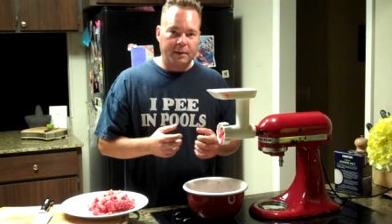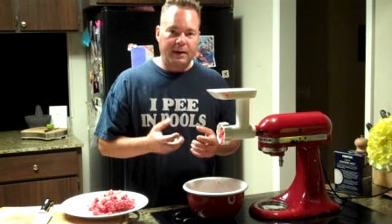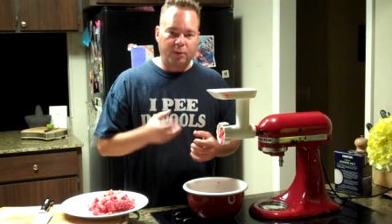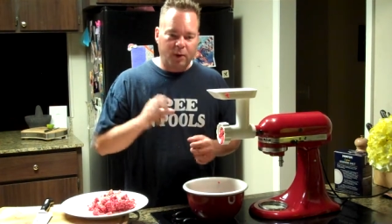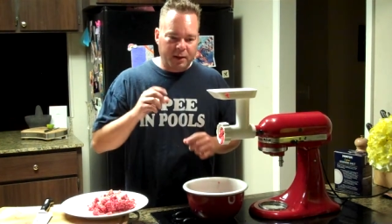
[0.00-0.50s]

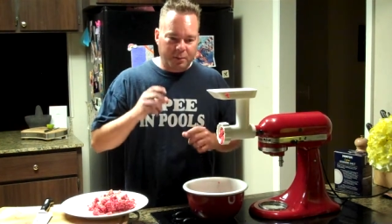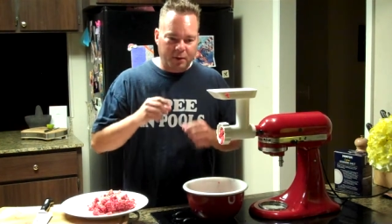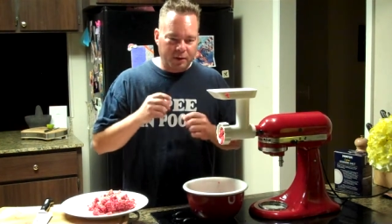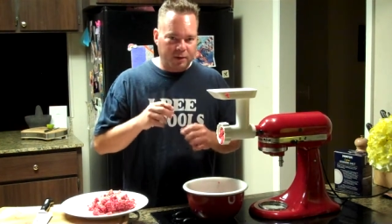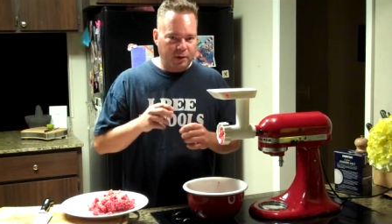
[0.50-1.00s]
That's why the
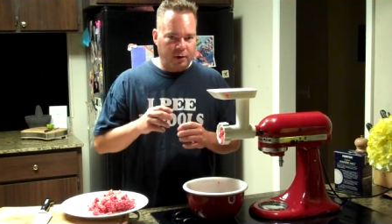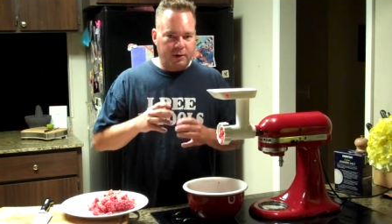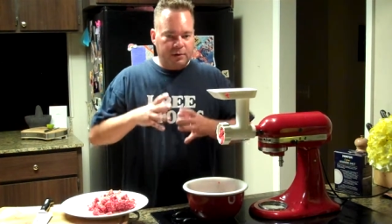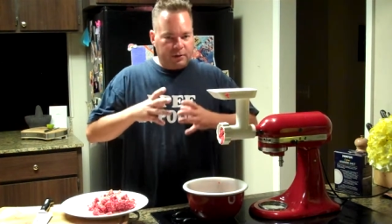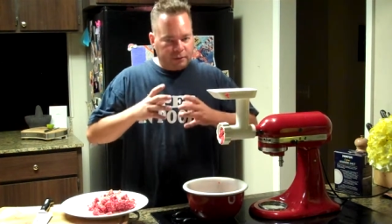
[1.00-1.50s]
burgers
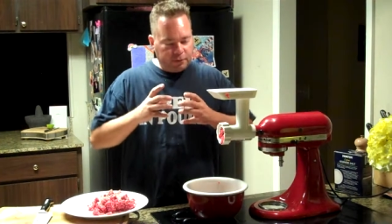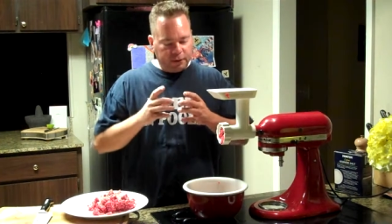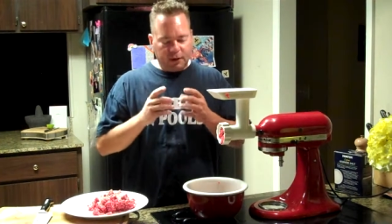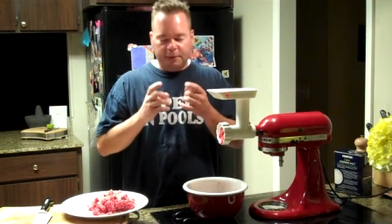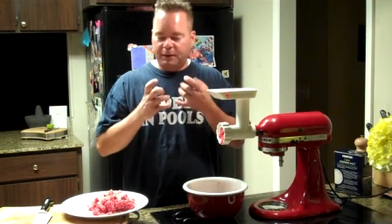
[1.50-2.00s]
aren't just
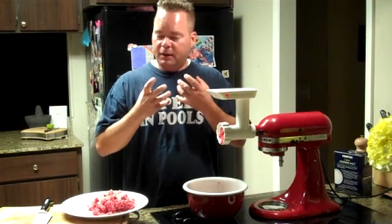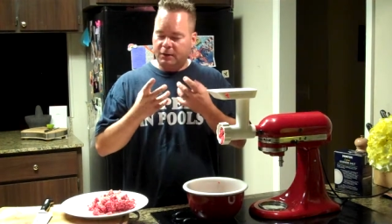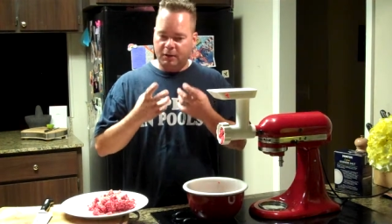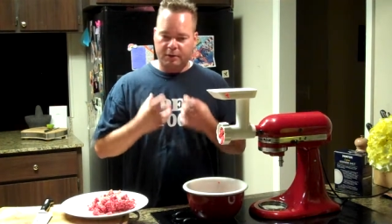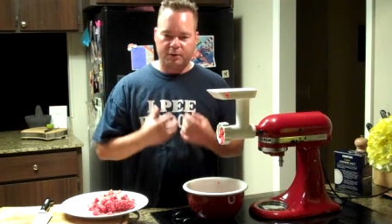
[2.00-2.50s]
fluffy and
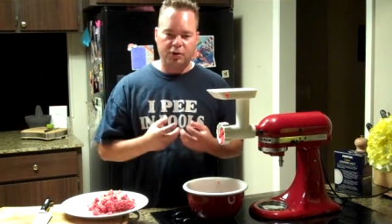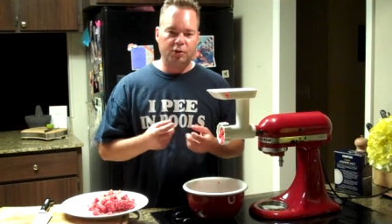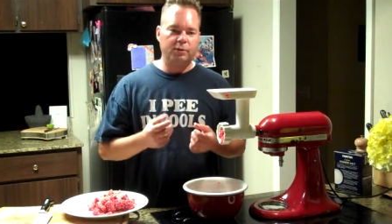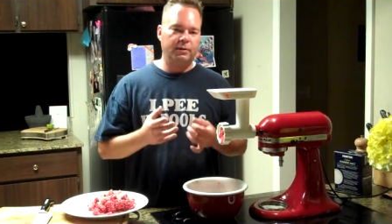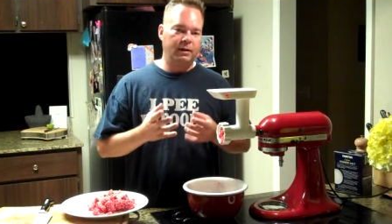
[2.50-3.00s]
just
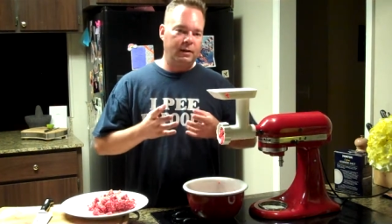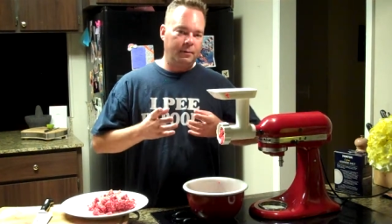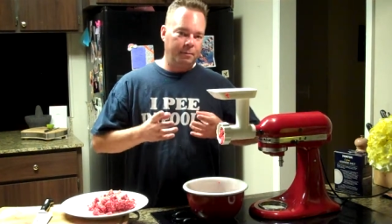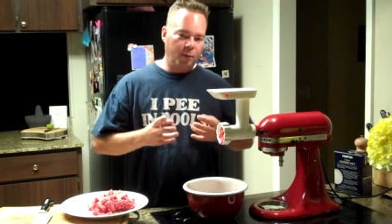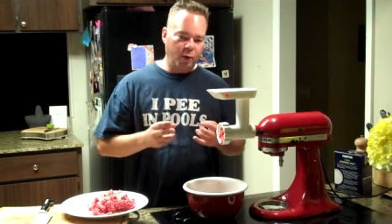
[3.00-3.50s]
juicy
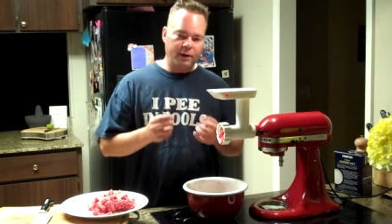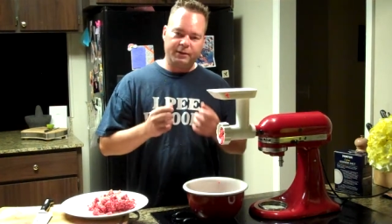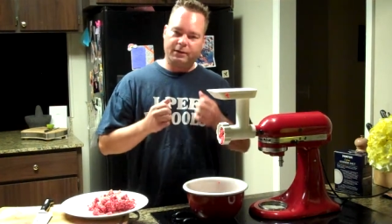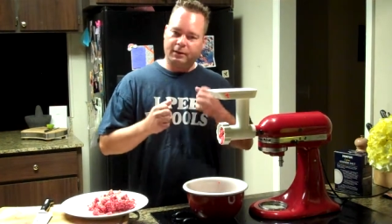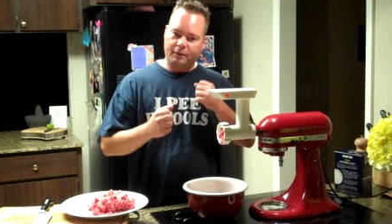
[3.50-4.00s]
and
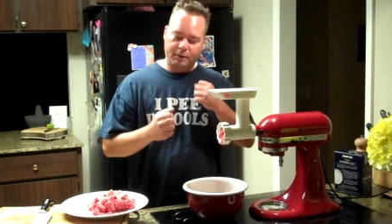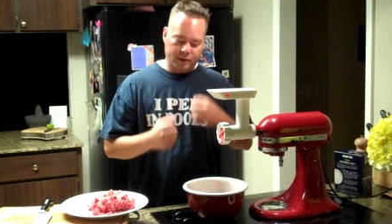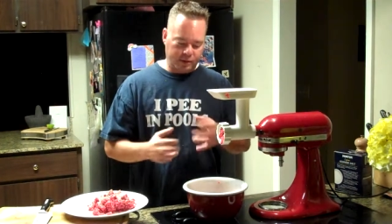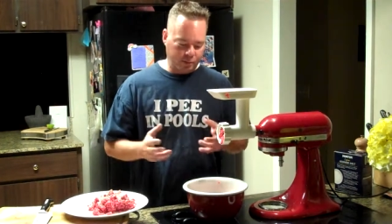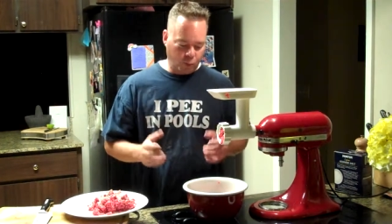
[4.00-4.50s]
moist and
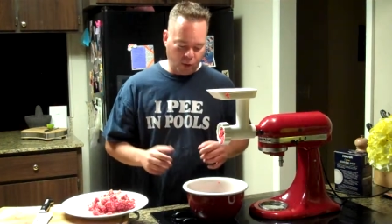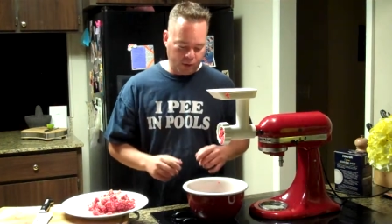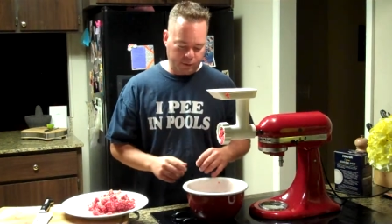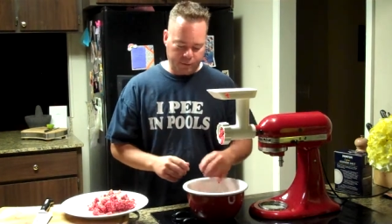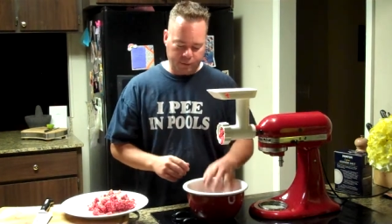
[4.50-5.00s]
just
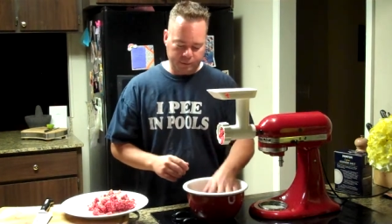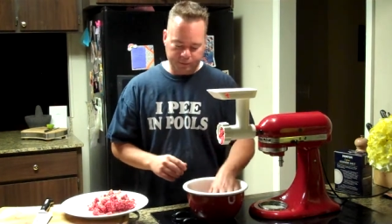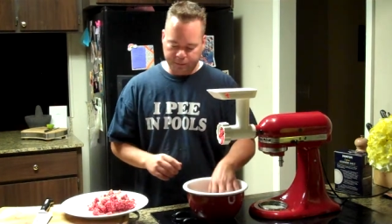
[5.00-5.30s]
wonderful.